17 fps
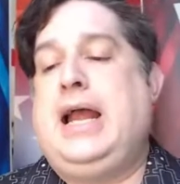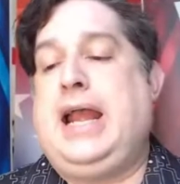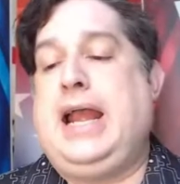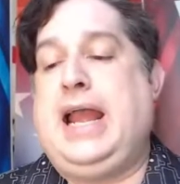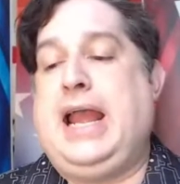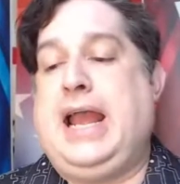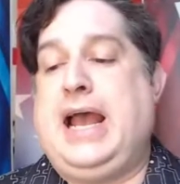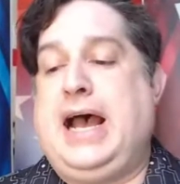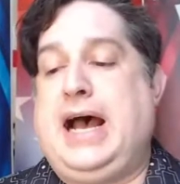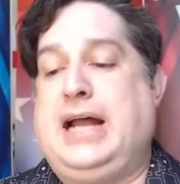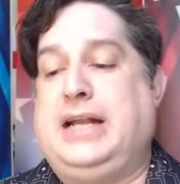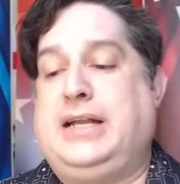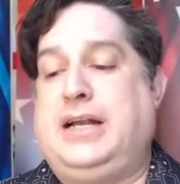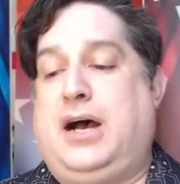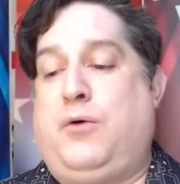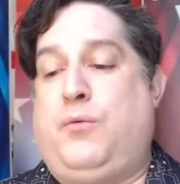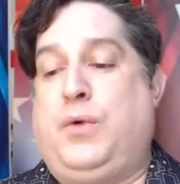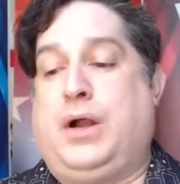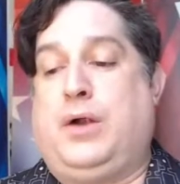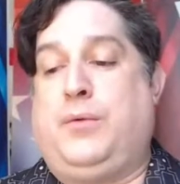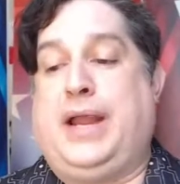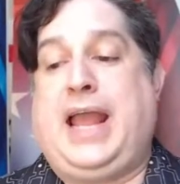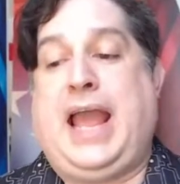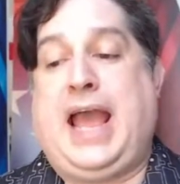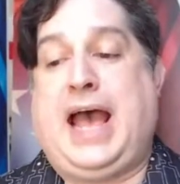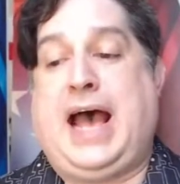and where
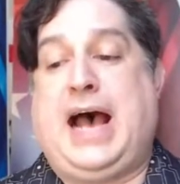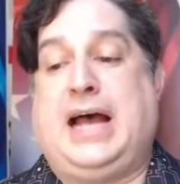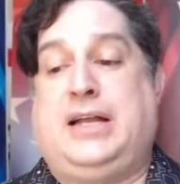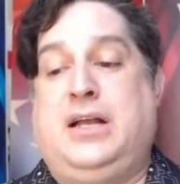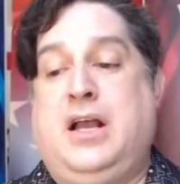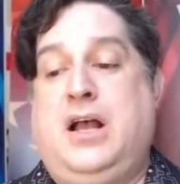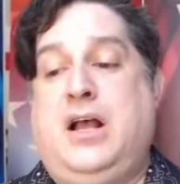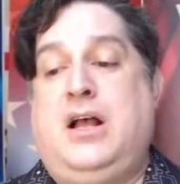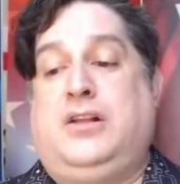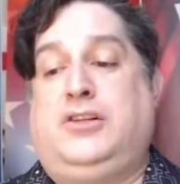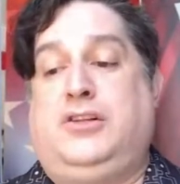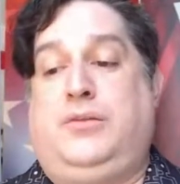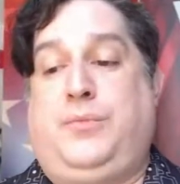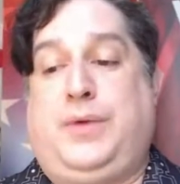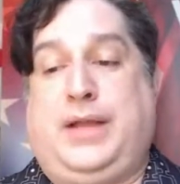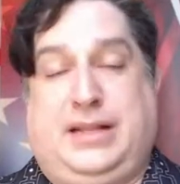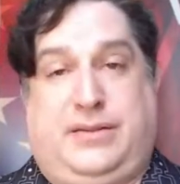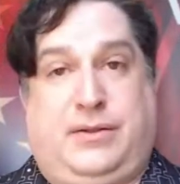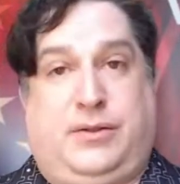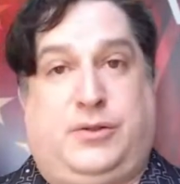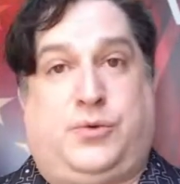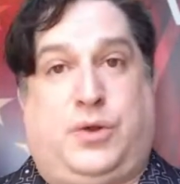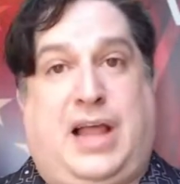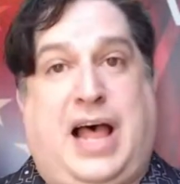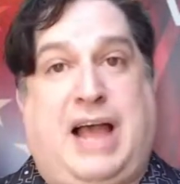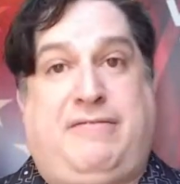we had these
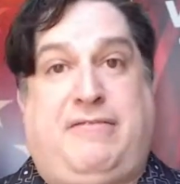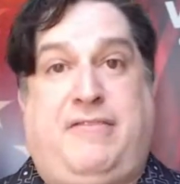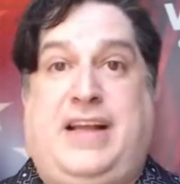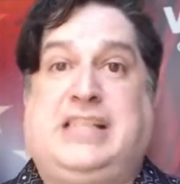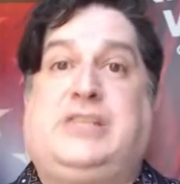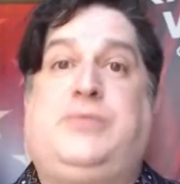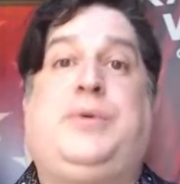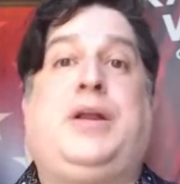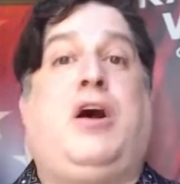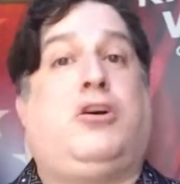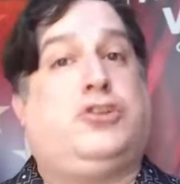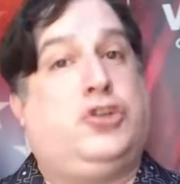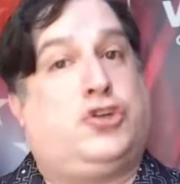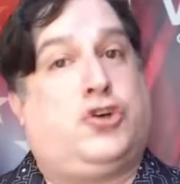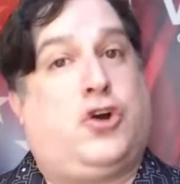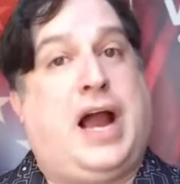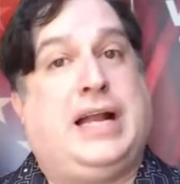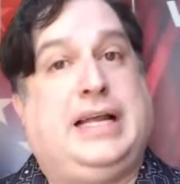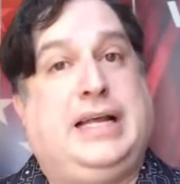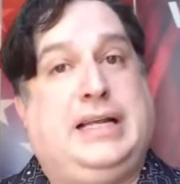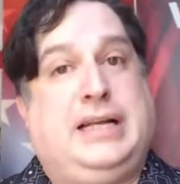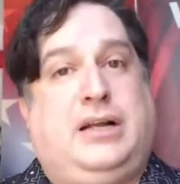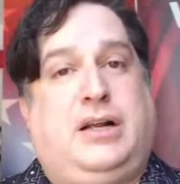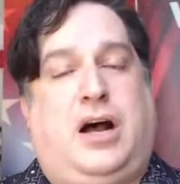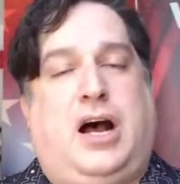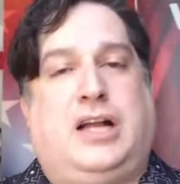were live events, and we also tried it
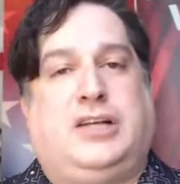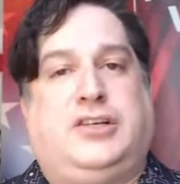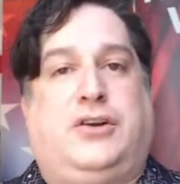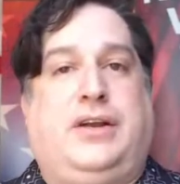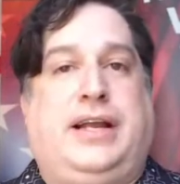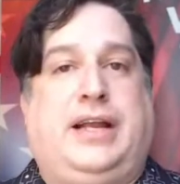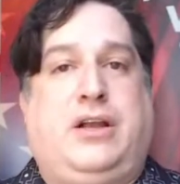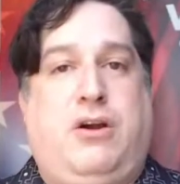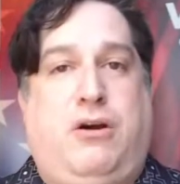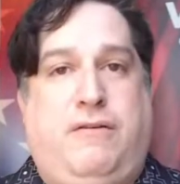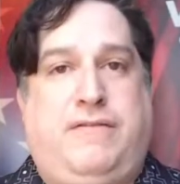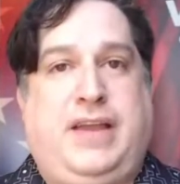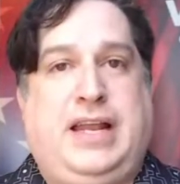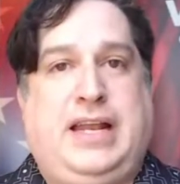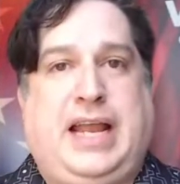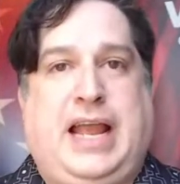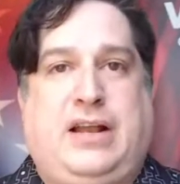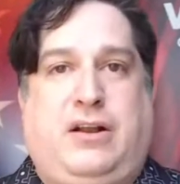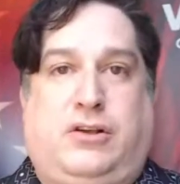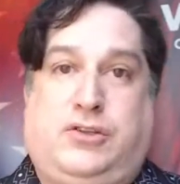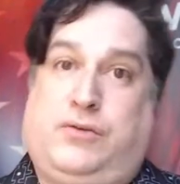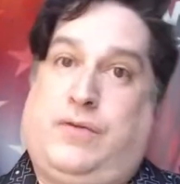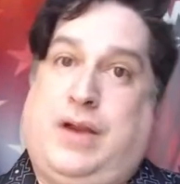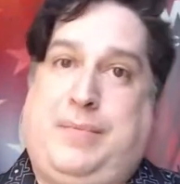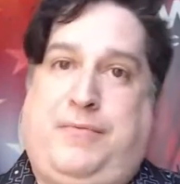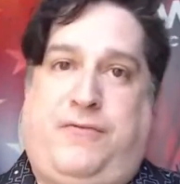during COVID and
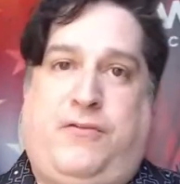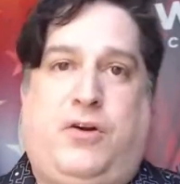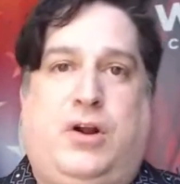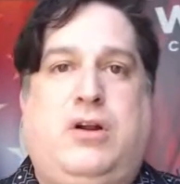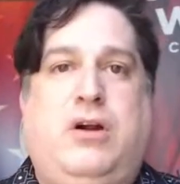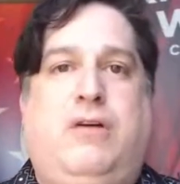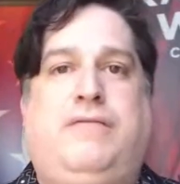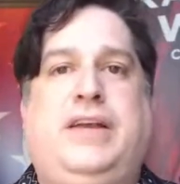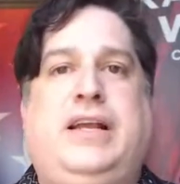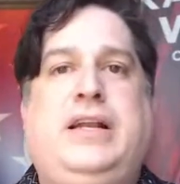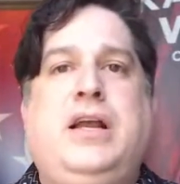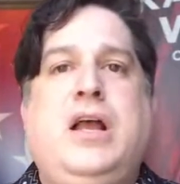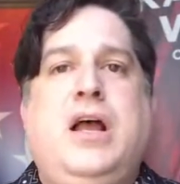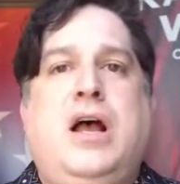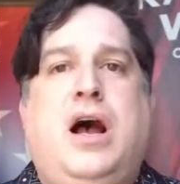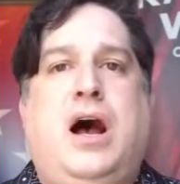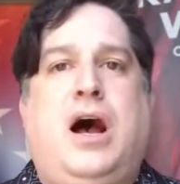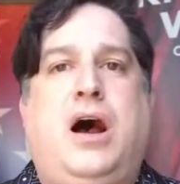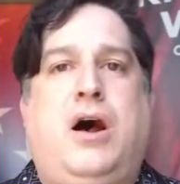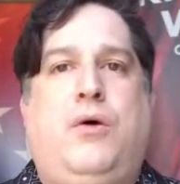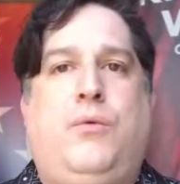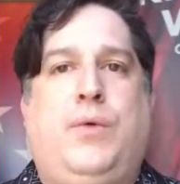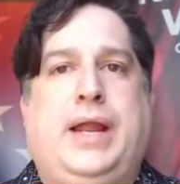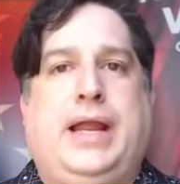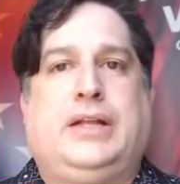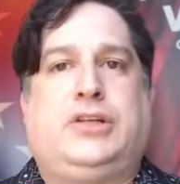also right before COVID.
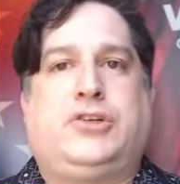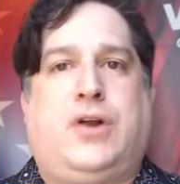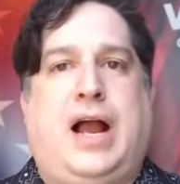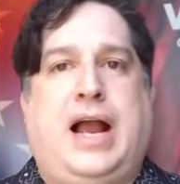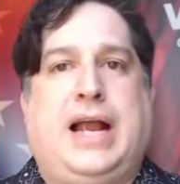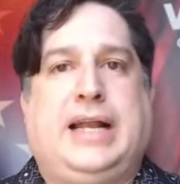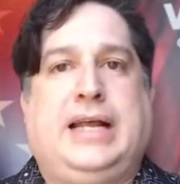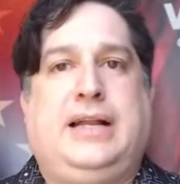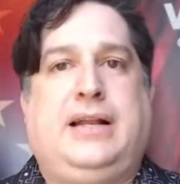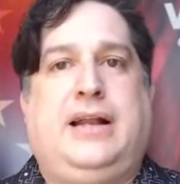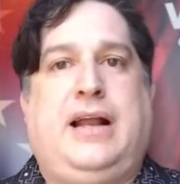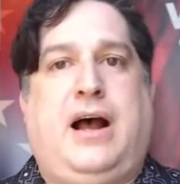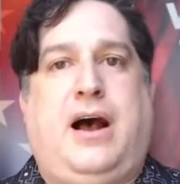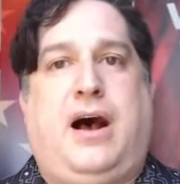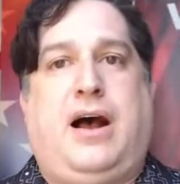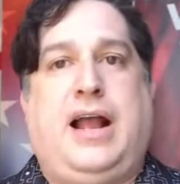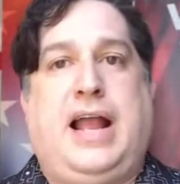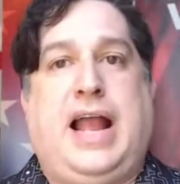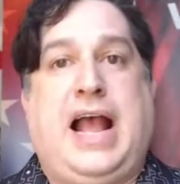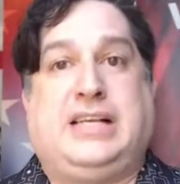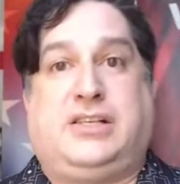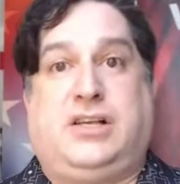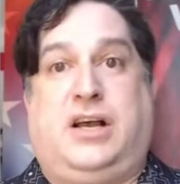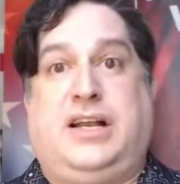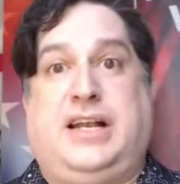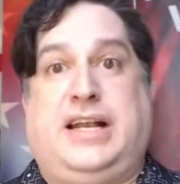We tried it
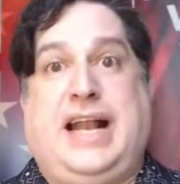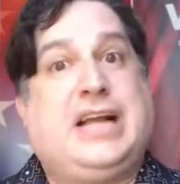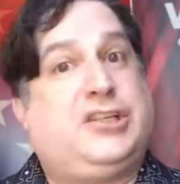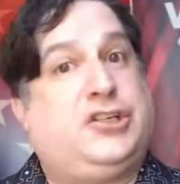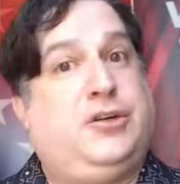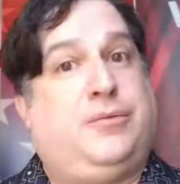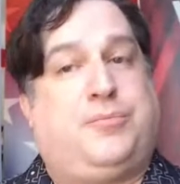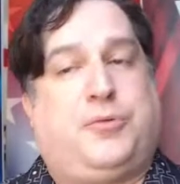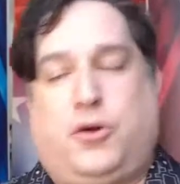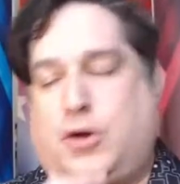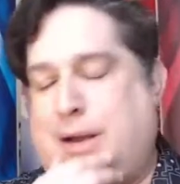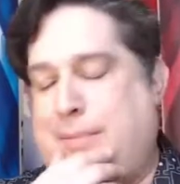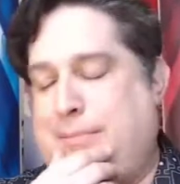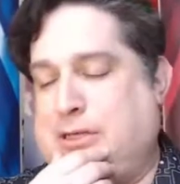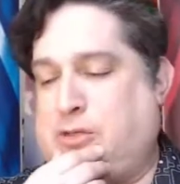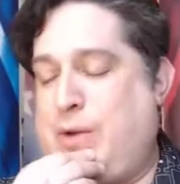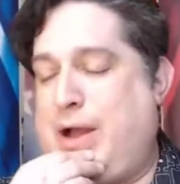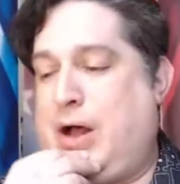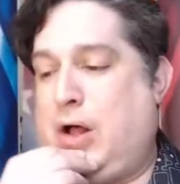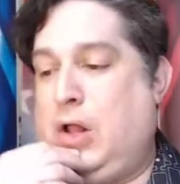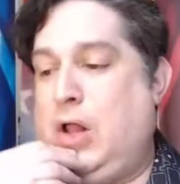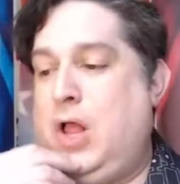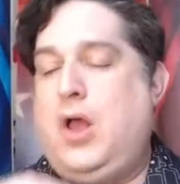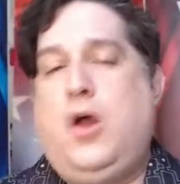as a national program as well,